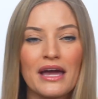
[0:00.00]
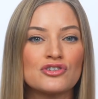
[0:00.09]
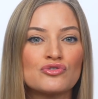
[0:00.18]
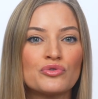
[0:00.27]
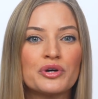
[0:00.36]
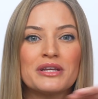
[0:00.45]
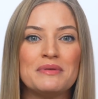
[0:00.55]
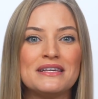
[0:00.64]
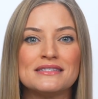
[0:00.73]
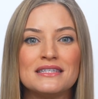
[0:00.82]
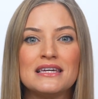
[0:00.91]
Android,
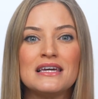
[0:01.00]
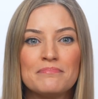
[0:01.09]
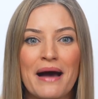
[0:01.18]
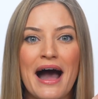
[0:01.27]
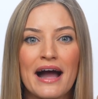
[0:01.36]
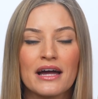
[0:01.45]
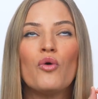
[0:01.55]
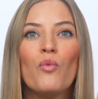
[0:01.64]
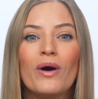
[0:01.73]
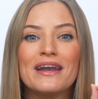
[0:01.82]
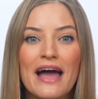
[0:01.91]
PC, Mac,
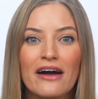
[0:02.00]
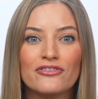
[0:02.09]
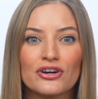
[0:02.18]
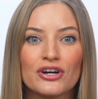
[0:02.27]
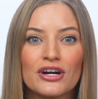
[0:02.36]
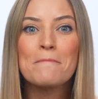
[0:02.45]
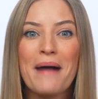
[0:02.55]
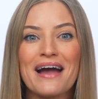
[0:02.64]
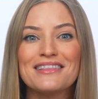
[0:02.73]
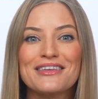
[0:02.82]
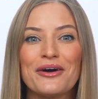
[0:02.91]
whatever.
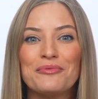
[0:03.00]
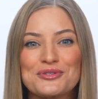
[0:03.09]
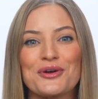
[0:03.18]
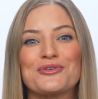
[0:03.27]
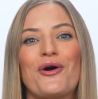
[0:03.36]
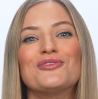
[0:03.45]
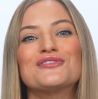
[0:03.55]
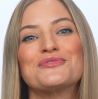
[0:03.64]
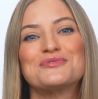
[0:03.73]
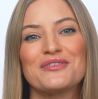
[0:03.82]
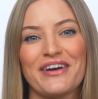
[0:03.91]
Mylio will turn all of
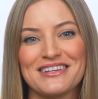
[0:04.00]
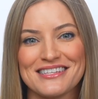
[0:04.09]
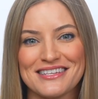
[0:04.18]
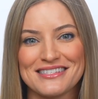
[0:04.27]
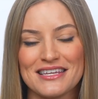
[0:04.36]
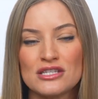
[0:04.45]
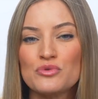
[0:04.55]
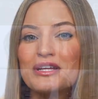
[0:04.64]
those devices into